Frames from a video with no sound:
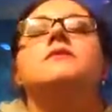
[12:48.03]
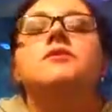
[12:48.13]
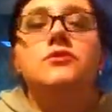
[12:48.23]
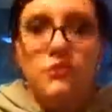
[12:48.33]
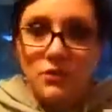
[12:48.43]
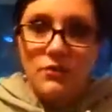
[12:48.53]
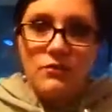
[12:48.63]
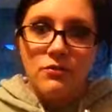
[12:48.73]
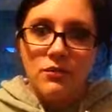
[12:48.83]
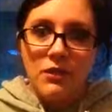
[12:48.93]
Still
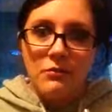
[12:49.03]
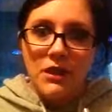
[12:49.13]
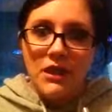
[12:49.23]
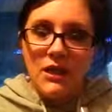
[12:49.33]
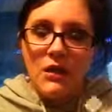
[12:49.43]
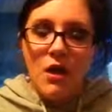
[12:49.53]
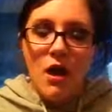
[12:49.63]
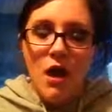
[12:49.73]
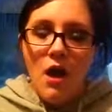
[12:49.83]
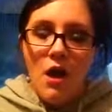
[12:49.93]
creamy.
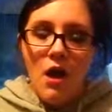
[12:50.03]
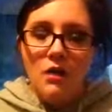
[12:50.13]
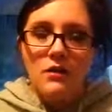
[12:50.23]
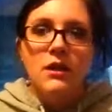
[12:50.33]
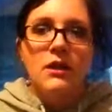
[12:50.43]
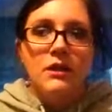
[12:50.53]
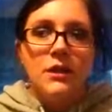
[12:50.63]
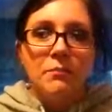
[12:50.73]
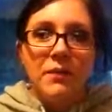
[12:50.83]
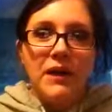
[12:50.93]

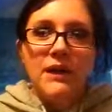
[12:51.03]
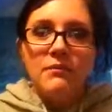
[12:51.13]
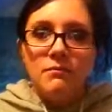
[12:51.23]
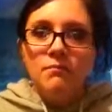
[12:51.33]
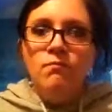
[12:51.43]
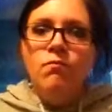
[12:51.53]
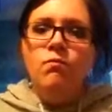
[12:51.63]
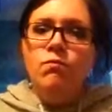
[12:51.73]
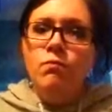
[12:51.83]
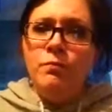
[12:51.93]
The bite.
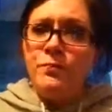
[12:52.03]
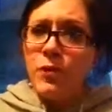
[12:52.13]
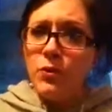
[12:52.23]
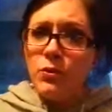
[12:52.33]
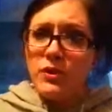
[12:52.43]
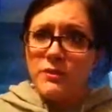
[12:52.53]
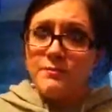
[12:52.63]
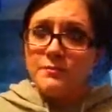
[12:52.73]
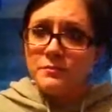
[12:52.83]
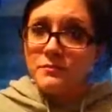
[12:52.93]
Oh,
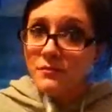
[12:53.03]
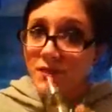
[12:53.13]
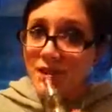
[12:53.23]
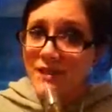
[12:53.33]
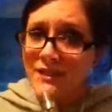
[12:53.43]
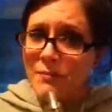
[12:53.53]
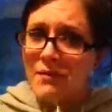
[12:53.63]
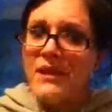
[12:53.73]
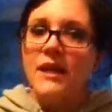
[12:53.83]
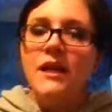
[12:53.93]
that's that
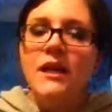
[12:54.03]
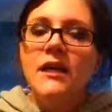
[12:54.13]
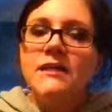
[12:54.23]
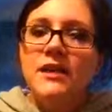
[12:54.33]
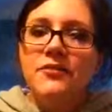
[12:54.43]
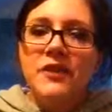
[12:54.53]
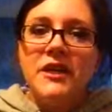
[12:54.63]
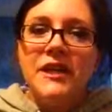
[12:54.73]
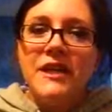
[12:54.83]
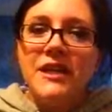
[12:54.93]
bite.
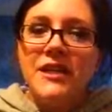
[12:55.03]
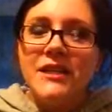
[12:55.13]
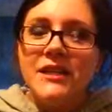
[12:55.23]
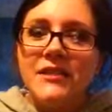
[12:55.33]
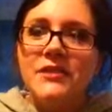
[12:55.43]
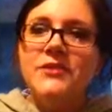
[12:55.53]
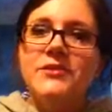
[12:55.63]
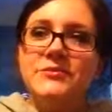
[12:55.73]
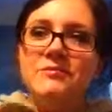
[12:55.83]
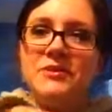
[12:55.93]
Definitely got you
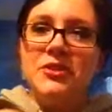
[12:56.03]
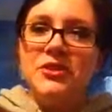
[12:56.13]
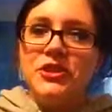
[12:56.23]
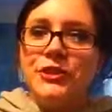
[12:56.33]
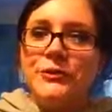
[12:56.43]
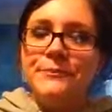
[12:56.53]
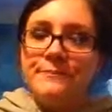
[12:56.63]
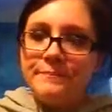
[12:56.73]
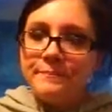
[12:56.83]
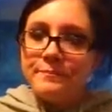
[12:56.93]
to a 2.
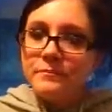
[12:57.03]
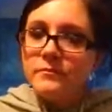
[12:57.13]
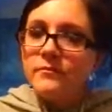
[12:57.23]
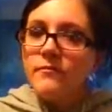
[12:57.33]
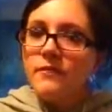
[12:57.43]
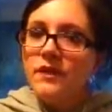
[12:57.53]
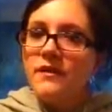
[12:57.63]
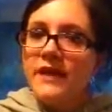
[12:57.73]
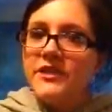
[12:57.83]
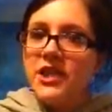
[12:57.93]

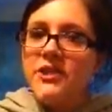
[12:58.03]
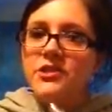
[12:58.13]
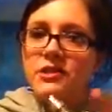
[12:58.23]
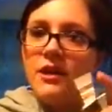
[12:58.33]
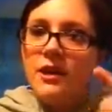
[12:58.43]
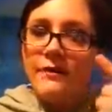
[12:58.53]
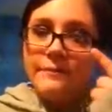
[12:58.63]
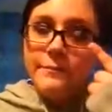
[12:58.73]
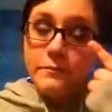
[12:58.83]
That changed a lot.